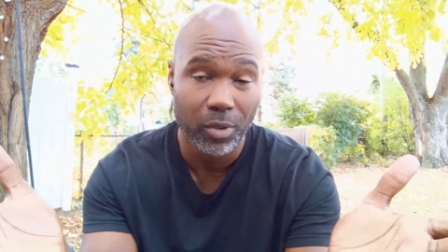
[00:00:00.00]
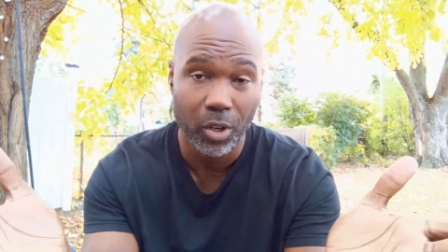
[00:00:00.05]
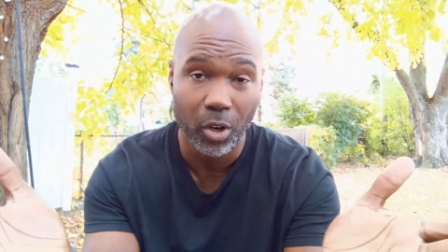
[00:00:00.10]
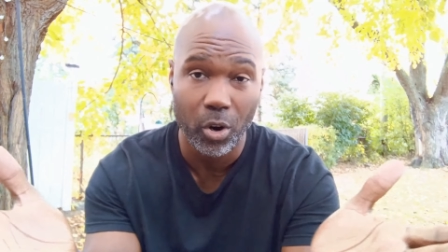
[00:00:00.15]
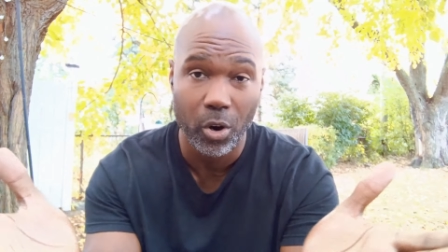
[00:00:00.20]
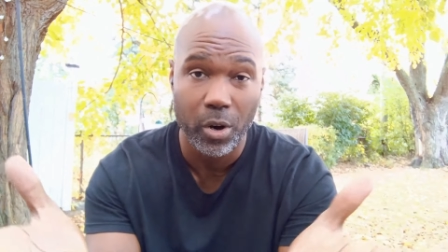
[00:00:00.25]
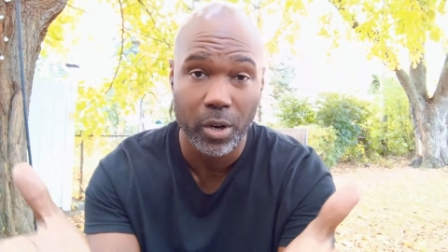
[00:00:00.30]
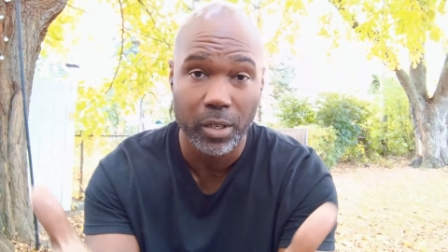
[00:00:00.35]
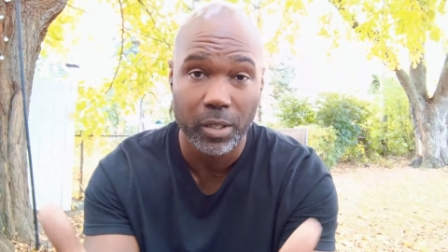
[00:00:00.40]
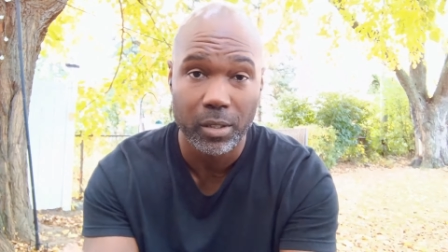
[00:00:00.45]

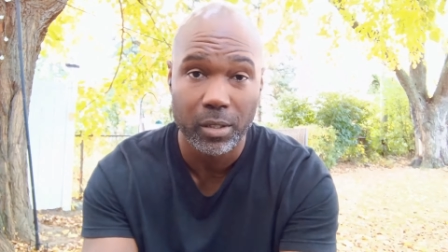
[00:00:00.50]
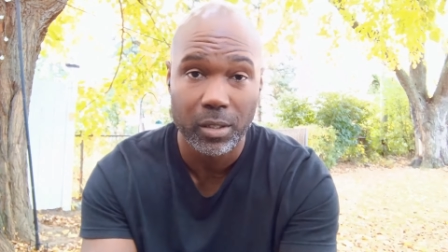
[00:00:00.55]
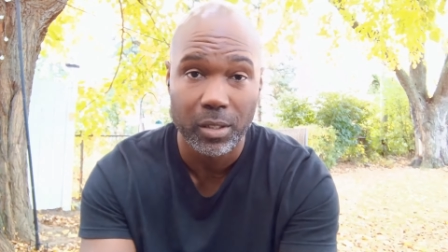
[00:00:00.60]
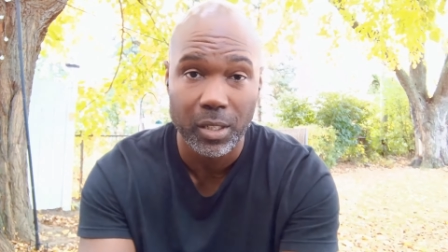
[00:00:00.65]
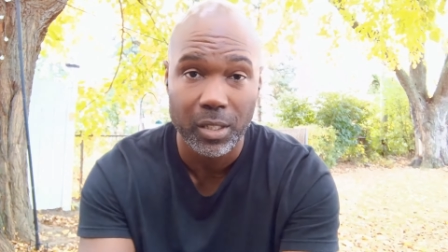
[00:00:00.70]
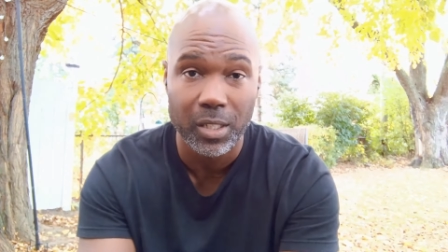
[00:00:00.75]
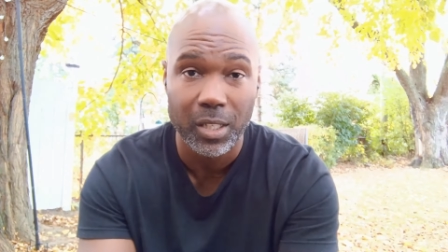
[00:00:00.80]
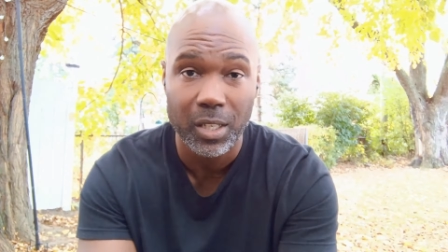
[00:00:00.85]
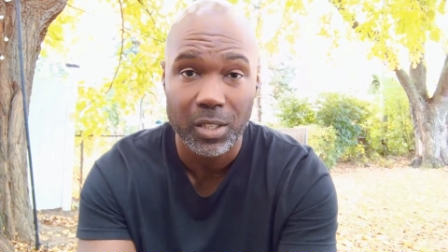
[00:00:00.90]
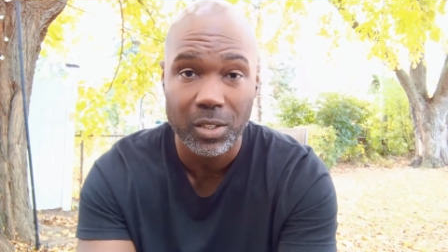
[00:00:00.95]
current
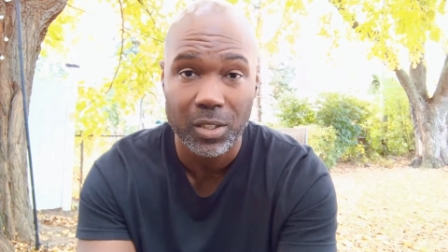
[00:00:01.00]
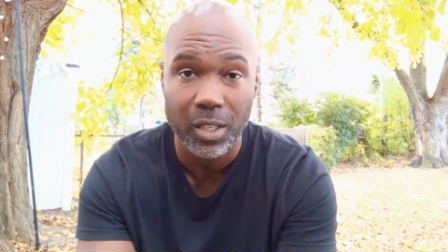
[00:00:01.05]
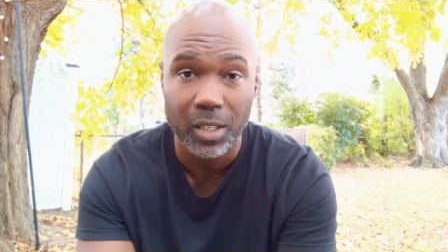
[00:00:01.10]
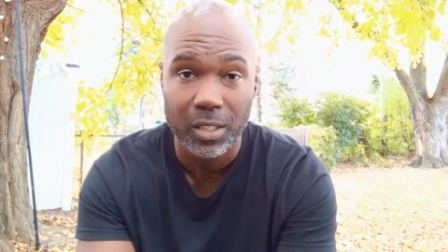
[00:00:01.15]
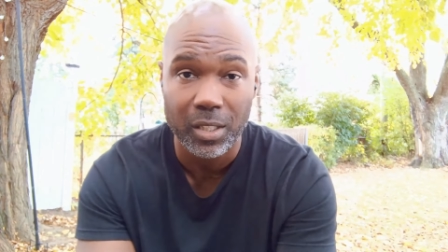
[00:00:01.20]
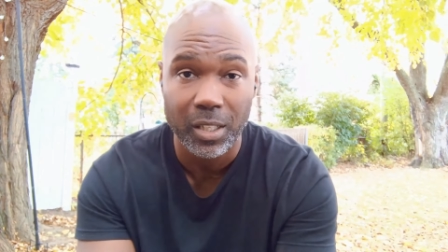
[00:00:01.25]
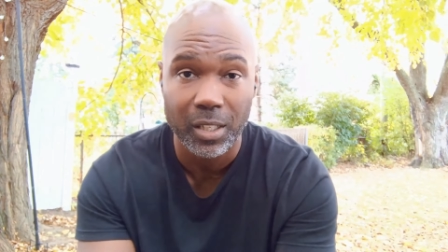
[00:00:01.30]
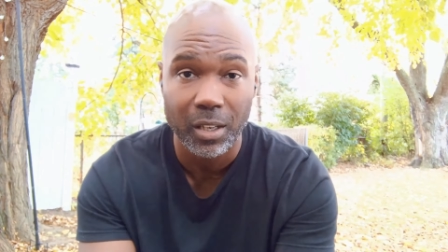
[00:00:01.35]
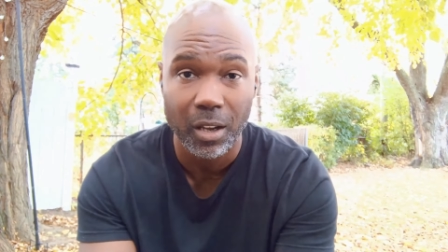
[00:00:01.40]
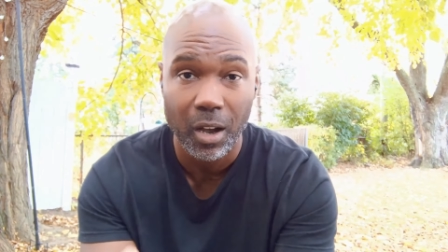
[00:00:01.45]

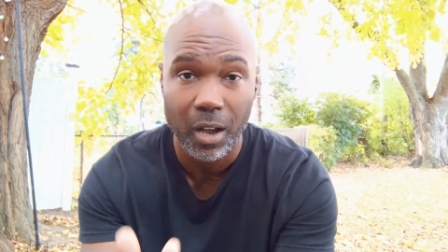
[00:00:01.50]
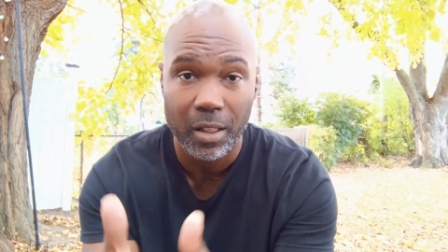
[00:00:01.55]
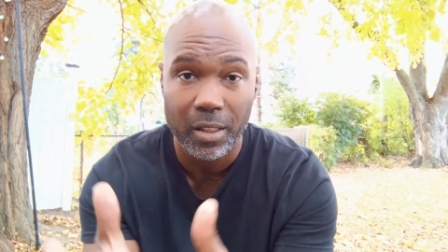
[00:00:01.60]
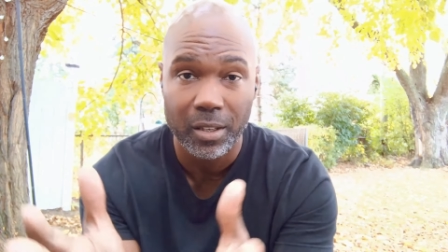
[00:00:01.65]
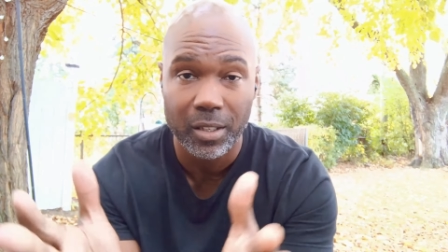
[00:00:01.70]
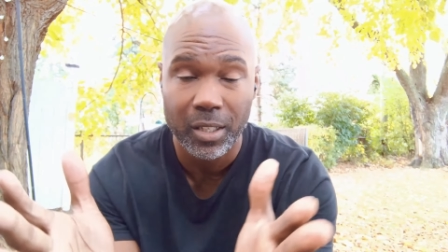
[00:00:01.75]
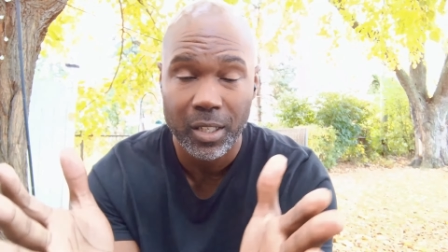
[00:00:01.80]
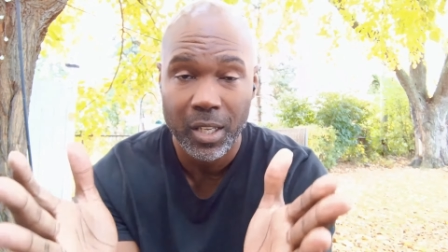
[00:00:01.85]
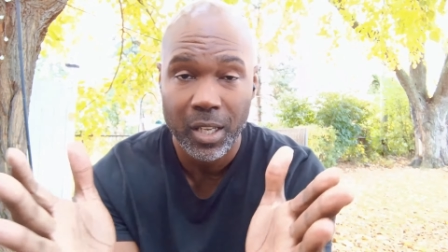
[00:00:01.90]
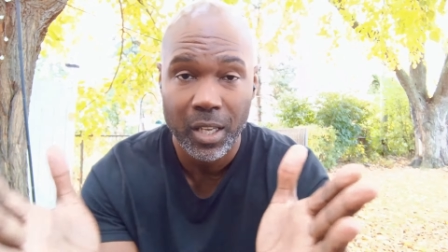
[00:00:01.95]
statistics and all
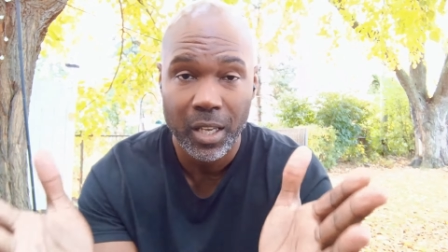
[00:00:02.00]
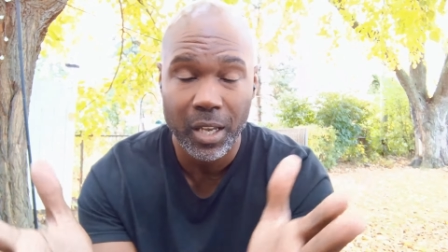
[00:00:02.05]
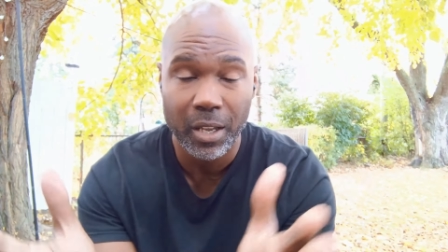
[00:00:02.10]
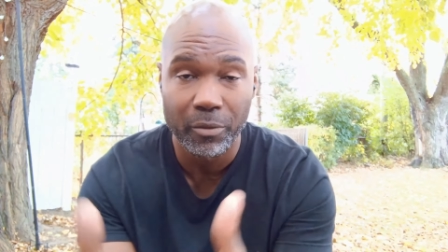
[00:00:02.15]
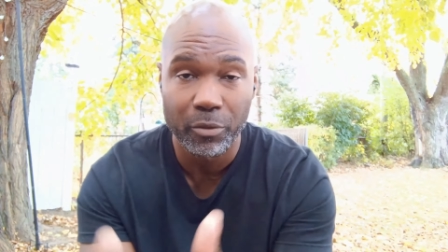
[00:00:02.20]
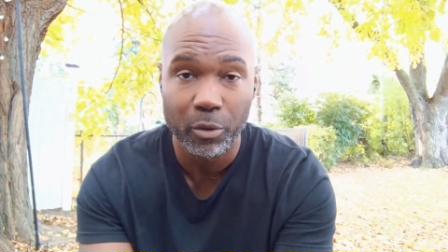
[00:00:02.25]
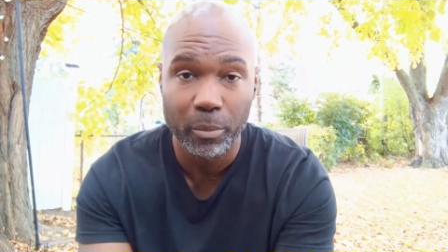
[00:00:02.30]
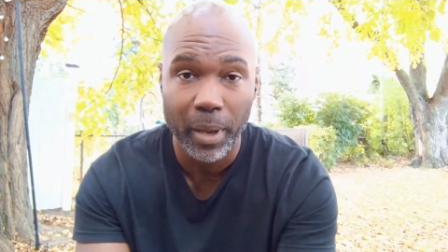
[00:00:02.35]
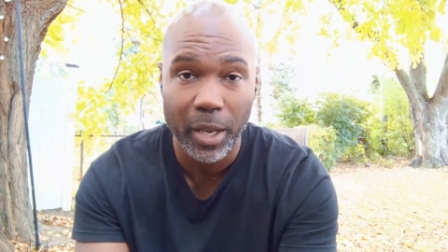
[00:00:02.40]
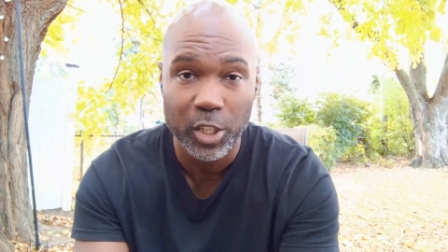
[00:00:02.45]
the
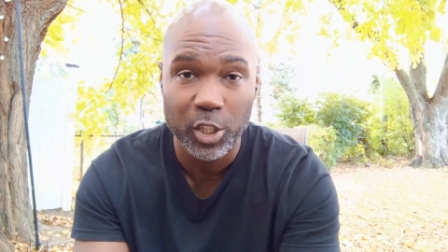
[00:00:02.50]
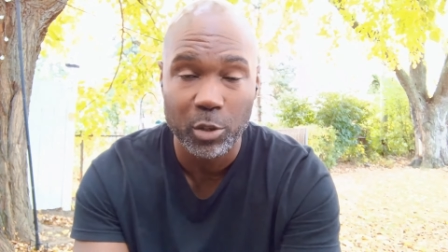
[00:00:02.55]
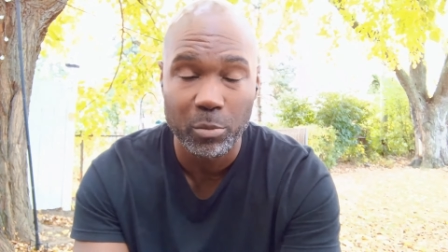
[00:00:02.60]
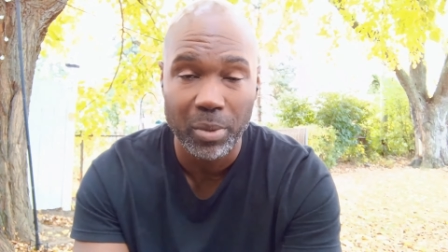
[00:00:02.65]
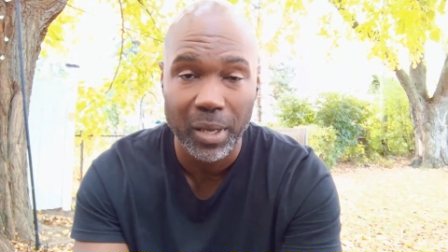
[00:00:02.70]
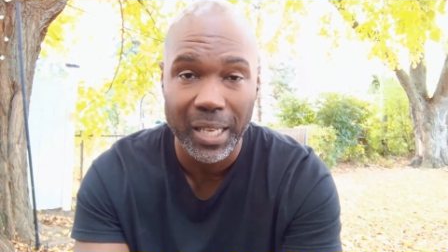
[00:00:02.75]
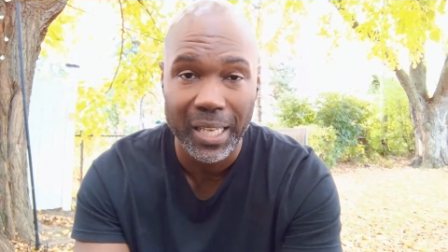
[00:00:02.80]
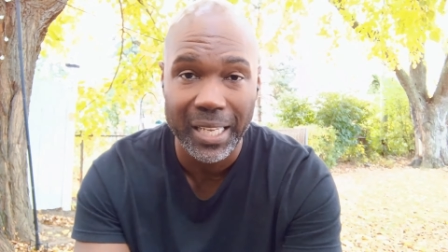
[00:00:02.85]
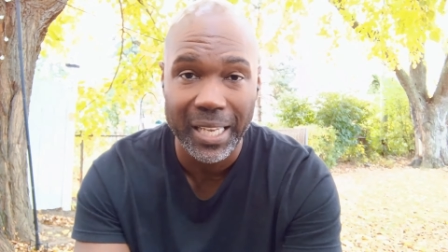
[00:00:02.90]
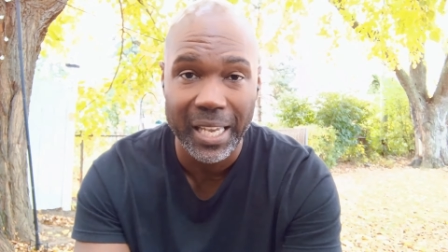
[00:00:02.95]
information
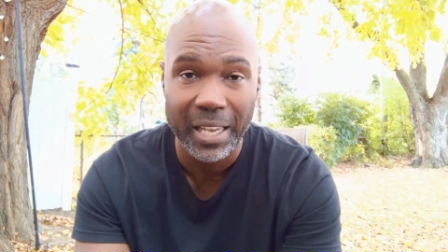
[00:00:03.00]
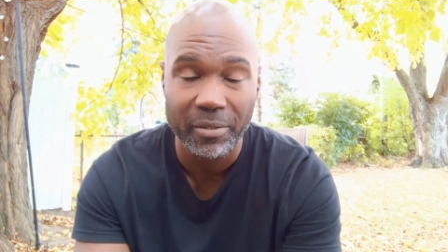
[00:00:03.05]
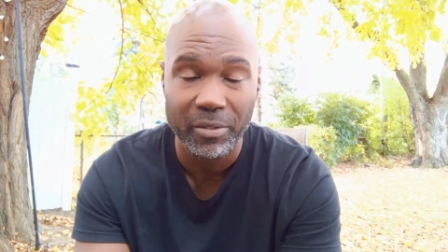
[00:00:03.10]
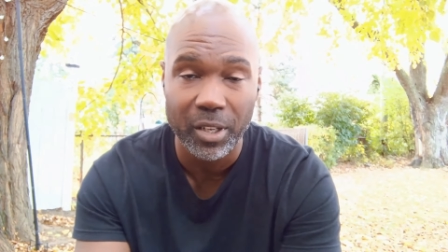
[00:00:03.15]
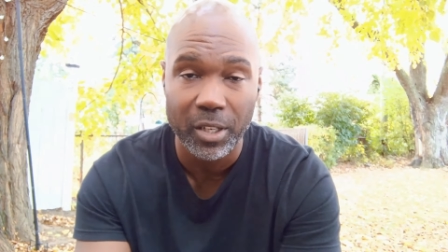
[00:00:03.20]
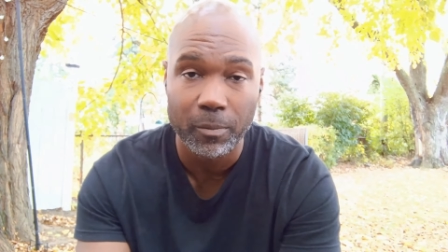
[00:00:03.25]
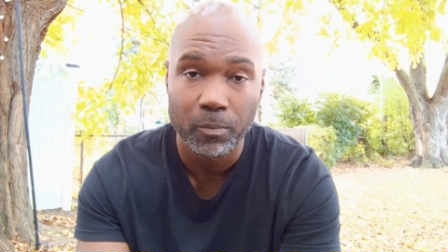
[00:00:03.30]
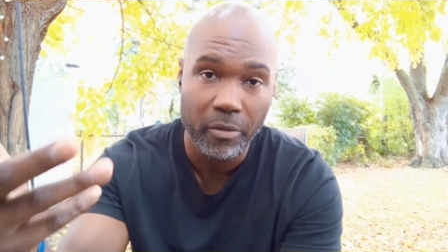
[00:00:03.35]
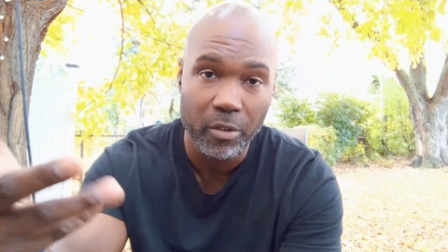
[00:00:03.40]
being given.